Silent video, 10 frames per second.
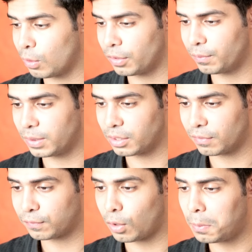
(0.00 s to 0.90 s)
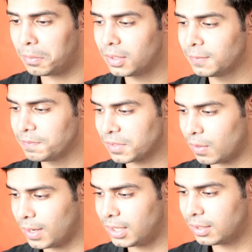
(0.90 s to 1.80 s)
on where you're from.
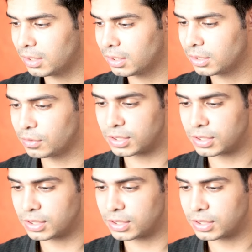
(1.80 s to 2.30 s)
All right, you